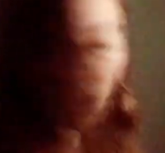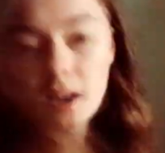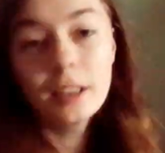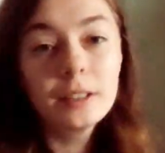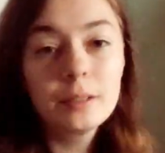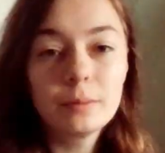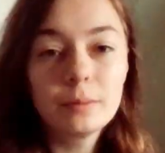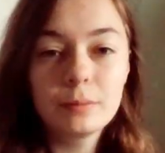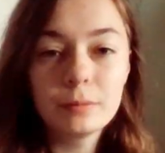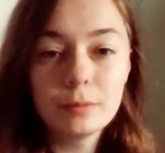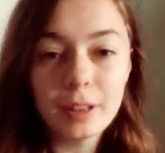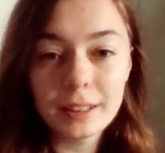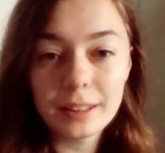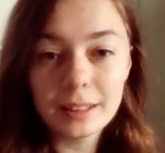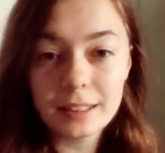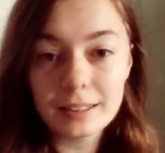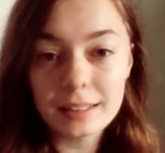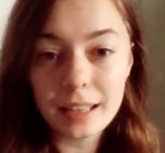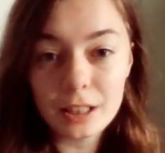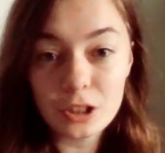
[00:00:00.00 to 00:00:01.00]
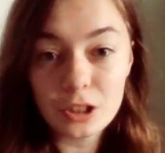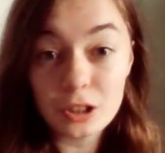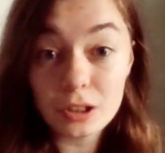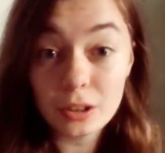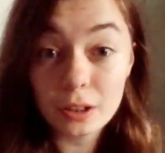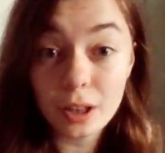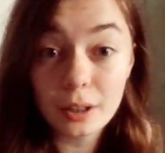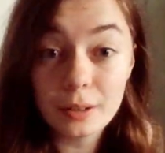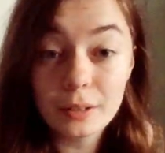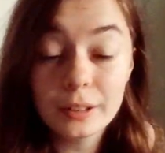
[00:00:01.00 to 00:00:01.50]
I read this ages
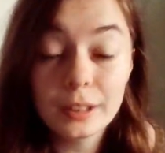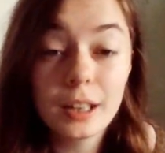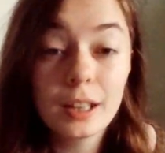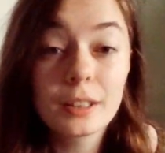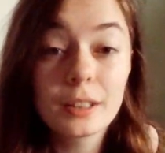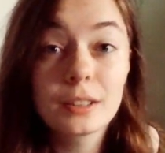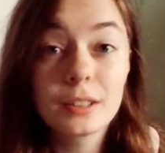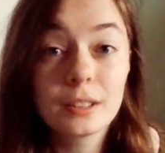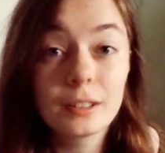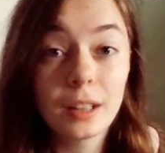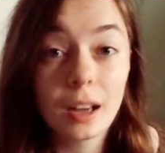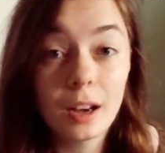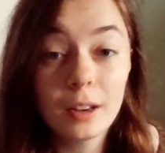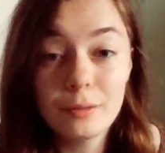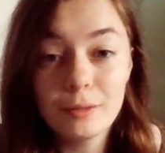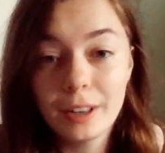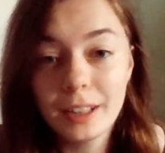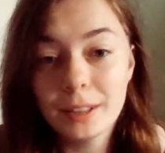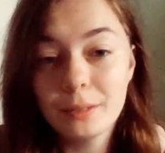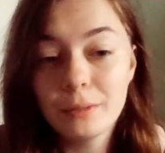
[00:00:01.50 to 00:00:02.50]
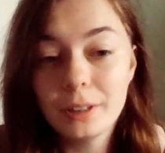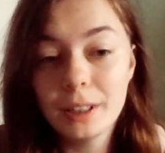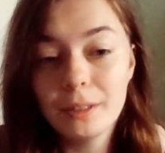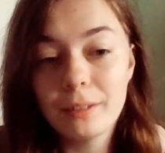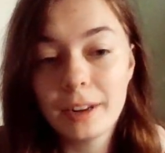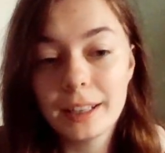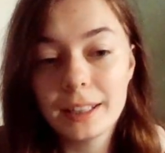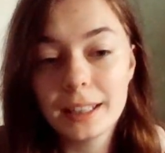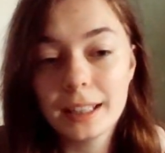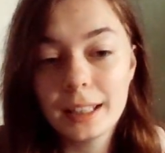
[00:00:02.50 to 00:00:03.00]
ago. The last...
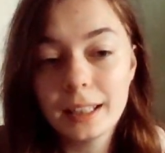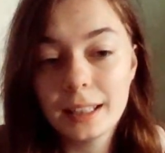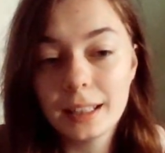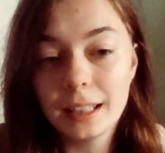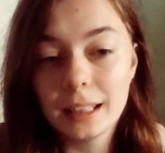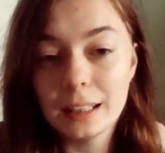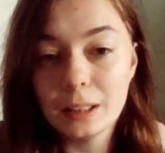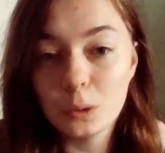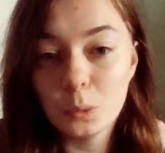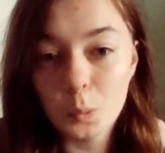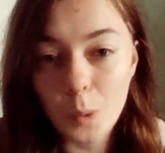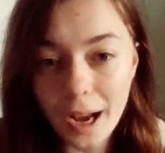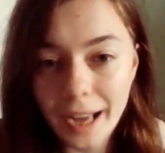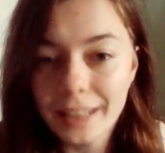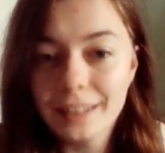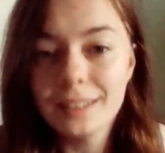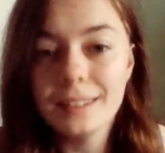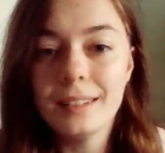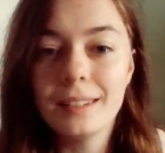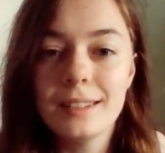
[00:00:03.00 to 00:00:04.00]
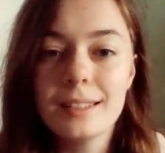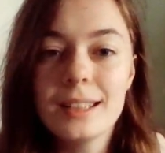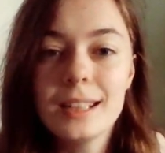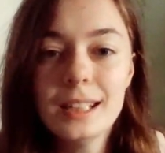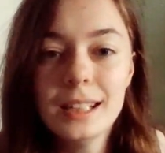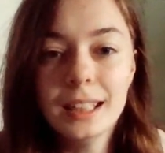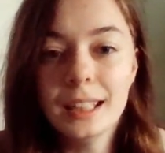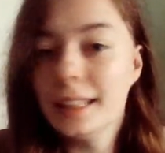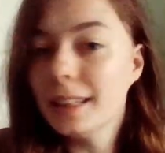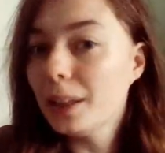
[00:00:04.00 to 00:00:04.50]
reread it in Wales,
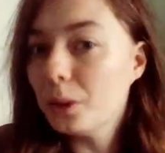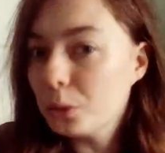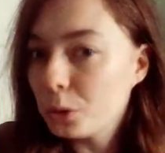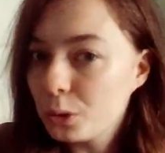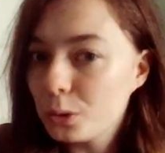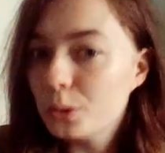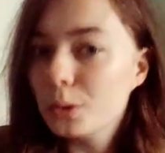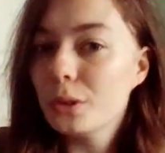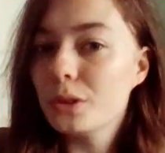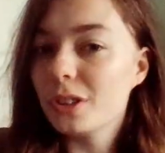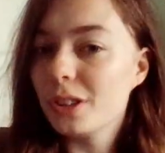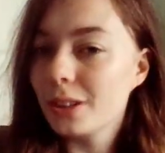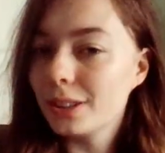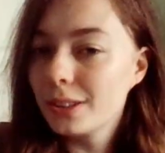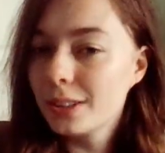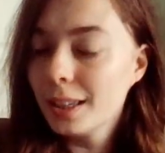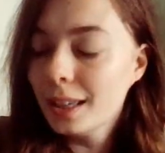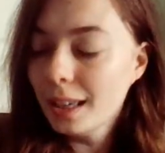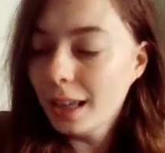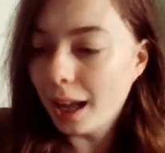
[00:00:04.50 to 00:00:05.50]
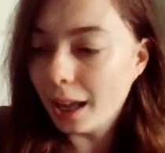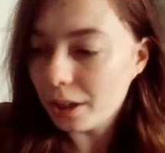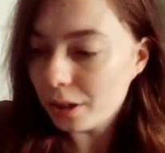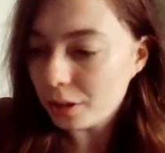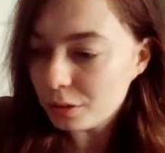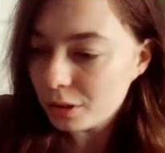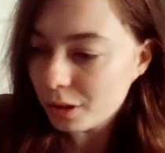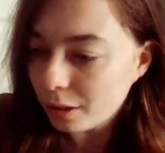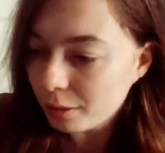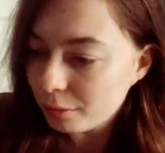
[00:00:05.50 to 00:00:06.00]
and that was gorgeous. And I
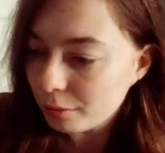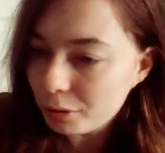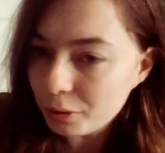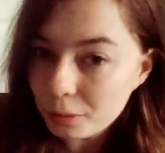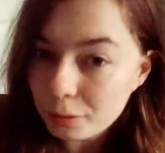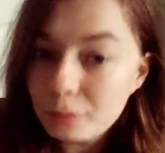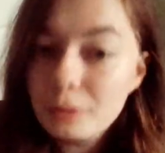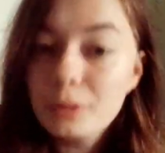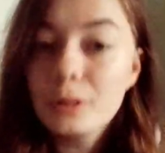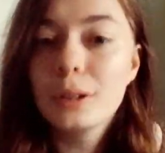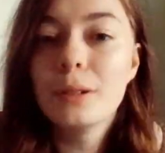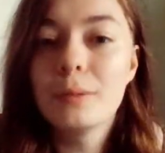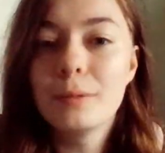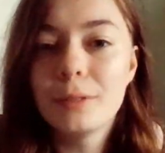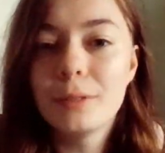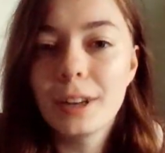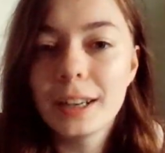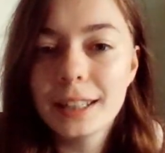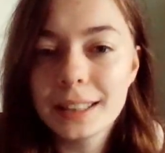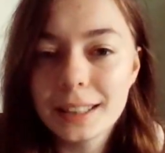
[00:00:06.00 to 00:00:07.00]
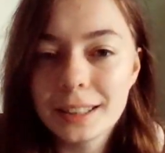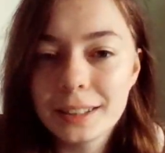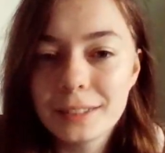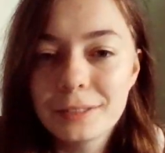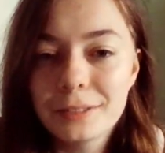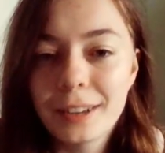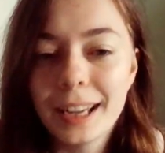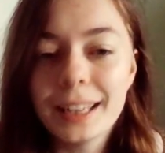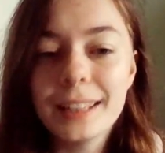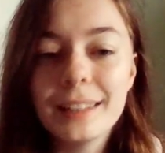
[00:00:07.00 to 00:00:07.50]
was going through a full-on Viking
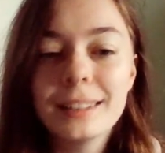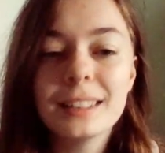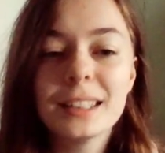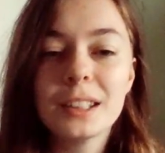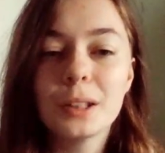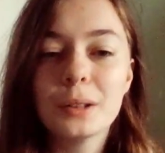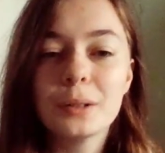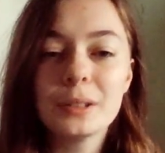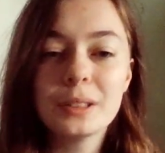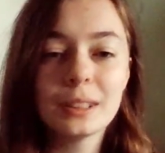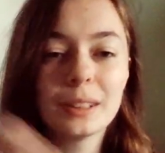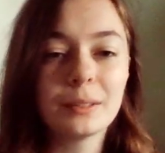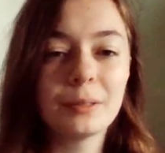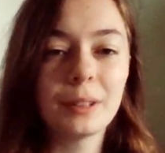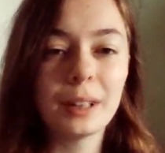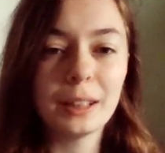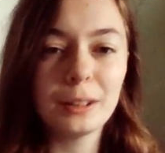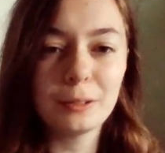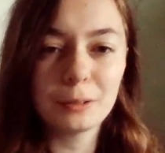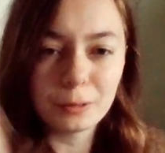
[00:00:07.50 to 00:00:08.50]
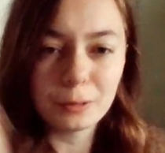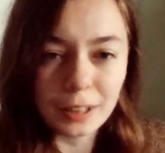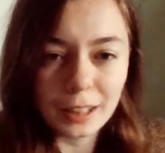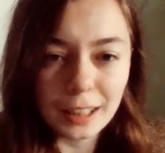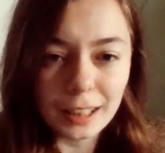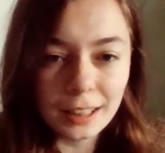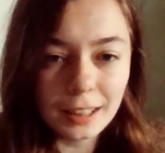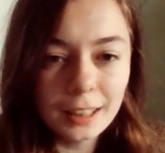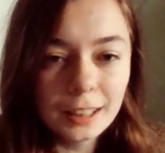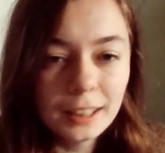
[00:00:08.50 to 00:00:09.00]
phase, and I was in a fake
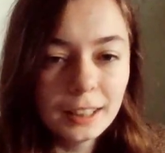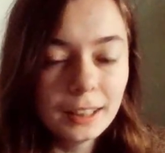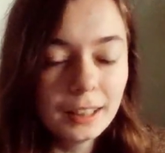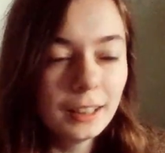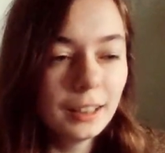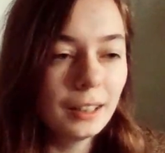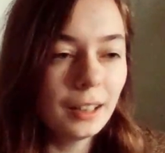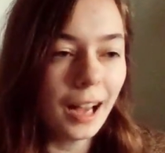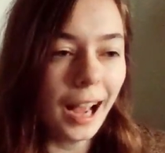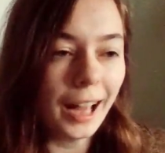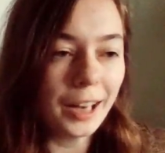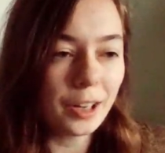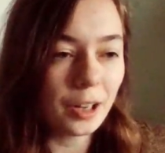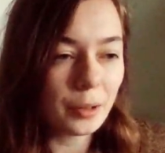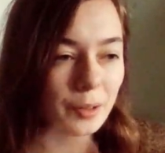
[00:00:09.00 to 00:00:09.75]
fur, and